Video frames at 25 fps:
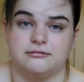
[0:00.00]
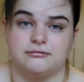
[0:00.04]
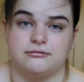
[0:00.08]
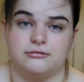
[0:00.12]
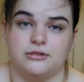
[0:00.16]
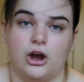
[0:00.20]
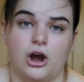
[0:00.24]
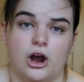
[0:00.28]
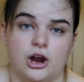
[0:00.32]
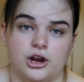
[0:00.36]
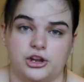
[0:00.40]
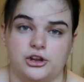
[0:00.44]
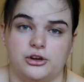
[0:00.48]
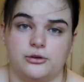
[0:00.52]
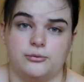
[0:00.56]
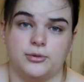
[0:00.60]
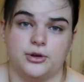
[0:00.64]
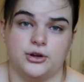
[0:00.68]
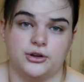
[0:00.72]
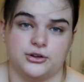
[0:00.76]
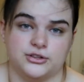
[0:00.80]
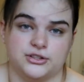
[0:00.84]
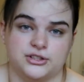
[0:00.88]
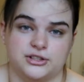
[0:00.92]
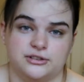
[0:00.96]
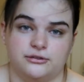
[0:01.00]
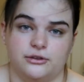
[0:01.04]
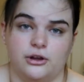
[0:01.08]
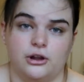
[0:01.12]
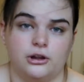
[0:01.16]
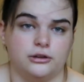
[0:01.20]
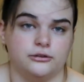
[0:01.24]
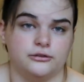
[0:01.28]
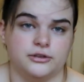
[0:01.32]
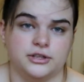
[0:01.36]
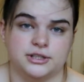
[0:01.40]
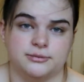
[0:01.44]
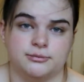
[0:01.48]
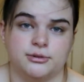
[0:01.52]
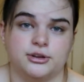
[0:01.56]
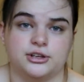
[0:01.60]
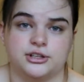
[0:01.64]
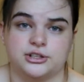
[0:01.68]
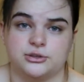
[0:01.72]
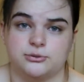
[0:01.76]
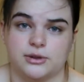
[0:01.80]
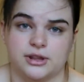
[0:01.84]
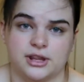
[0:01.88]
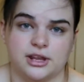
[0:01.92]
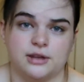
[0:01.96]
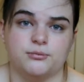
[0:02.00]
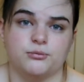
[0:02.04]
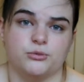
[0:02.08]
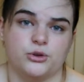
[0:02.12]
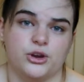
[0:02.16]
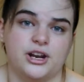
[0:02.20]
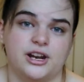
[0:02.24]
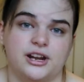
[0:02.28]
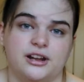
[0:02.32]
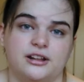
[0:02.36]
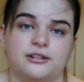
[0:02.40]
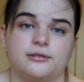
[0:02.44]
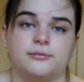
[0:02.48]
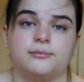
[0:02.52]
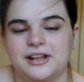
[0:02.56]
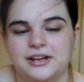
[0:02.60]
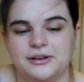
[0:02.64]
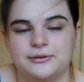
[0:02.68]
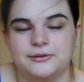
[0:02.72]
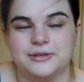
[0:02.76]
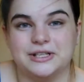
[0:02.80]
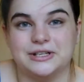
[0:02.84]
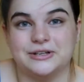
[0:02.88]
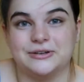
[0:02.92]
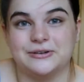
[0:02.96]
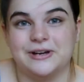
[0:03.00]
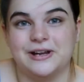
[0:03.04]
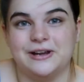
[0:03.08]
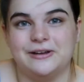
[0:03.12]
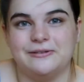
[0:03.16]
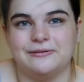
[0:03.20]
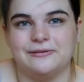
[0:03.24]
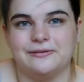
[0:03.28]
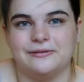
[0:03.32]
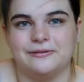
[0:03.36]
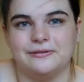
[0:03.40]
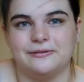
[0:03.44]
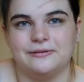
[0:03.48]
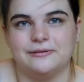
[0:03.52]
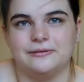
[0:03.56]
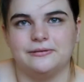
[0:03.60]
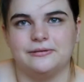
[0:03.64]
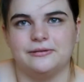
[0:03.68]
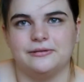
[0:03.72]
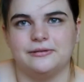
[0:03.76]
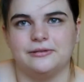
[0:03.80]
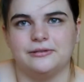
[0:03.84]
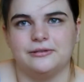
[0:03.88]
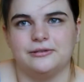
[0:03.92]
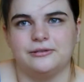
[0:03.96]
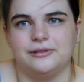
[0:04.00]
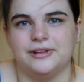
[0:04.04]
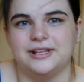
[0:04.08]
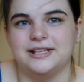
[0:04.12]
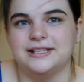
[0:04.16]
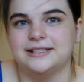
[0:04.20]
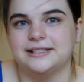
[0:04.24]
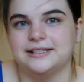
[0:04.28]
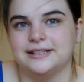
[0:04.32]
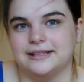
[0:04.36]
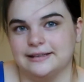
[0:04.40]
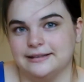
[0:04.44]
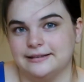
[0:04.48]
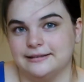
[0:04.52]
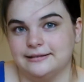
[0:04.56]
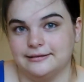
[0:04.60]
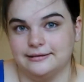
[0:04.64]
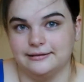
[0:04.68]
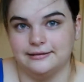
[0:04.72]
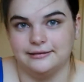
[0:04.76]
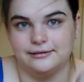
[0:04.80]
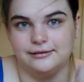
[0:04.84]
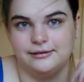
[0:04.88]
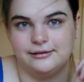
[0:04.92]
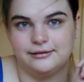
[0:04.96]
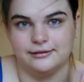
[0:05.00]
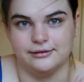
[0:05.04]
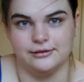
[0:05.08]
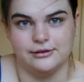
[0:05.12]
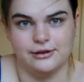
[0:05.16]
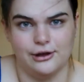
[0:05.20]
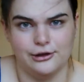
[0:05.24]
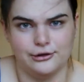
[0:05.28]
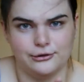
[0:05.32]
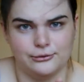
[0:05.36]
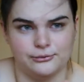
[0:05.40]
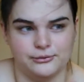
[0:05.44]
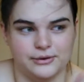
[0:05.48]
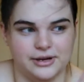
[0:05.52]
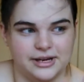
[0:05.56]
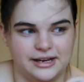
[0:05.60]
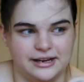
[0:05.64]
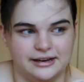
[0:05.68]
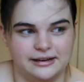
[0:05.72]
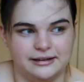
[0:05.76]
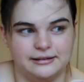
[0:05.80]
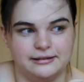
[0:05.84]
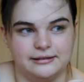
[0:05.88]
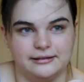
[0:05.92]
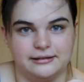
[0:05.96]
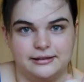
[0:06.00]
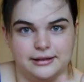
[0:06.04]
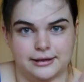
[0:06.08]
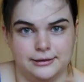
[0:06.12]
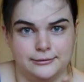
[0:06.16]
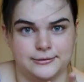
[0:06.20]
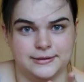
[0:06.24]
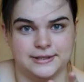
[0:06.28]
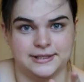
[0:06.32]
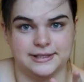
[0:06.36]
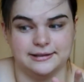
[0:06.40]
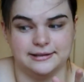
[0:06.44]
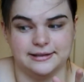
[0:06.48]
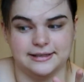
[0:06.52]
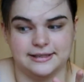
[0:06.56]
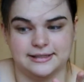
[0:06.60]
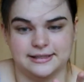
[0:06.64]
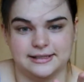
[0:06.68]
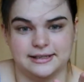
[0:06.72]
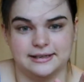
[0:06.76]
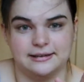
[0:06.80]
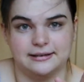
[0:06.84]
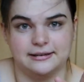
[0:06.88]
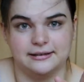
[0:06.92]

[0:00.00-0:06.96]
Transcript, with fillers: audiobooks of all of his books with him reading them. It was a great listen, not a read. It was a listen.